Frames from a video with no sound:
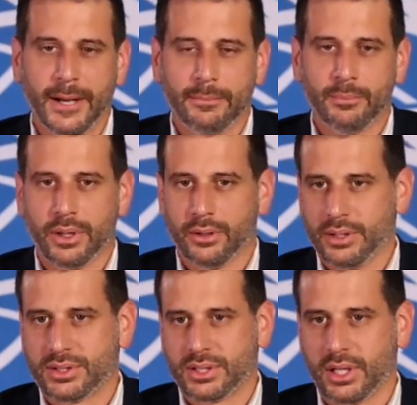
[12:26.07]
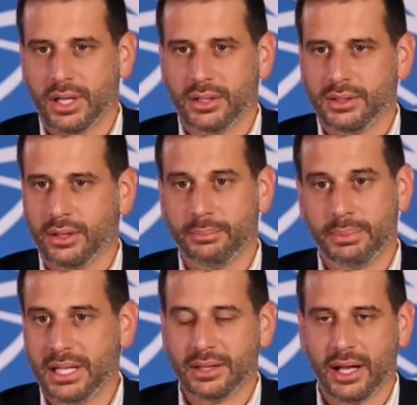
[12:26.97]
Whether it's
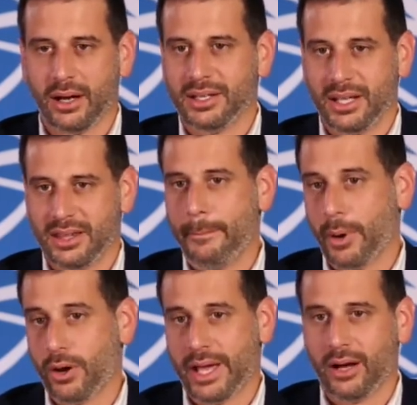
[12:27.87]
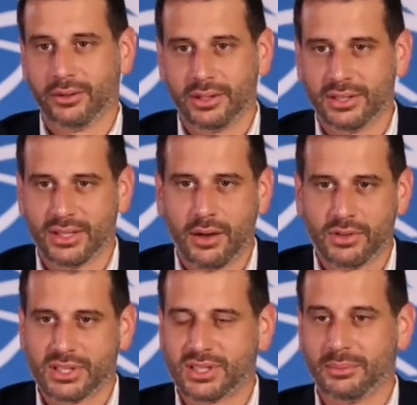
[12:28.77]
being there and that burnout is
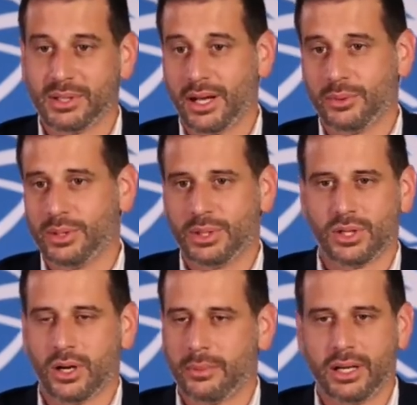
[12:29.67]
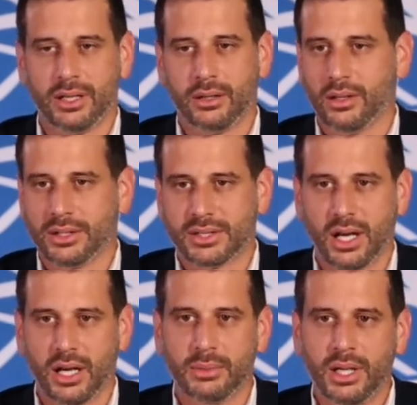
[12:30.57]
obviously something we talk about it here all the
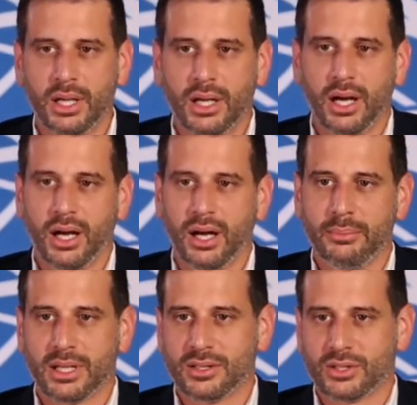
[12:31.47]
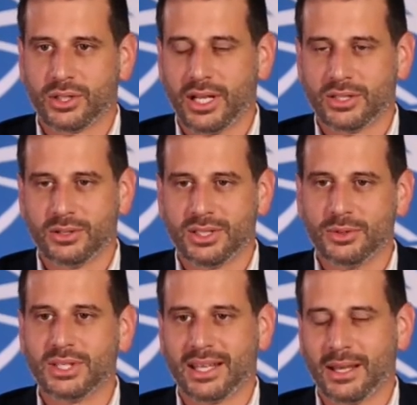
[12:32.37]
time. Making sure that you do
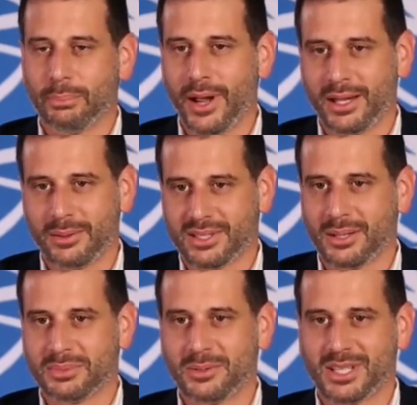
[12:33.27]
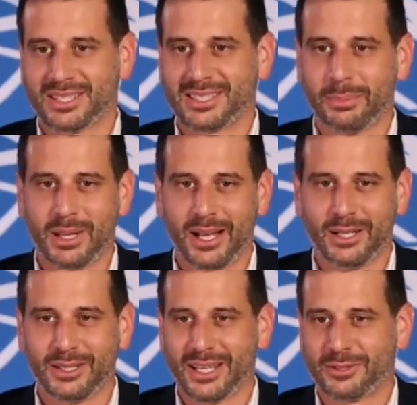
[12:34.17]
take a break, because sometimes you get stuck behind your
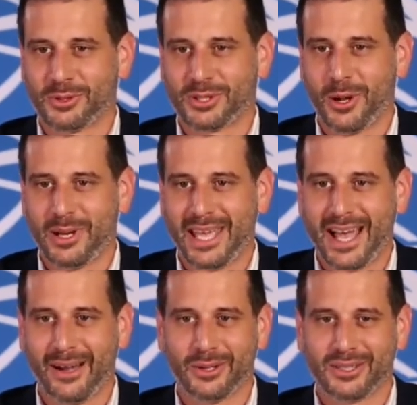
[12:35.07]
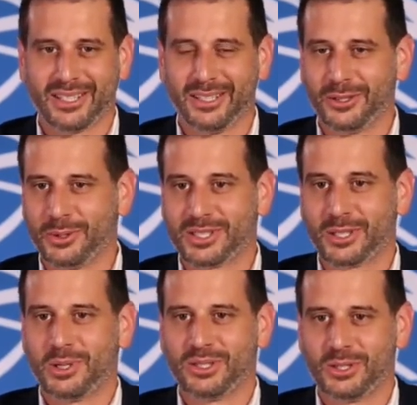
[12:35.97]
desk for so many hours and you're doing so
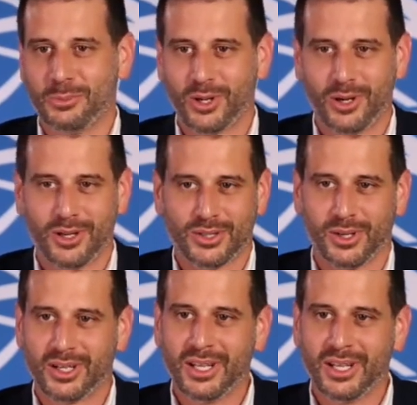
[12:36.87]
many Zoom calls or